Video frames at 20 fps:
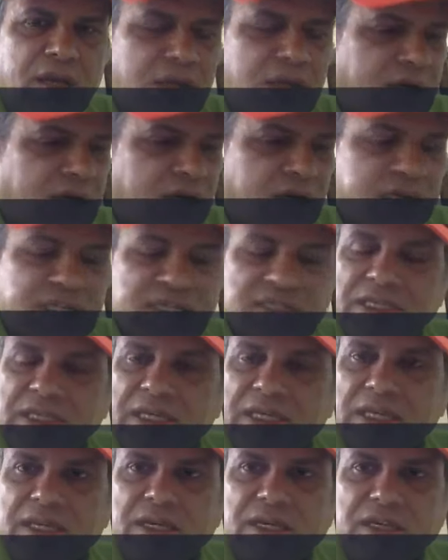courtesy
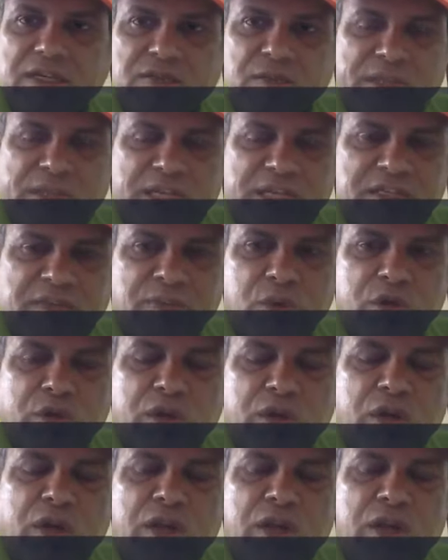Swadesh Mondal,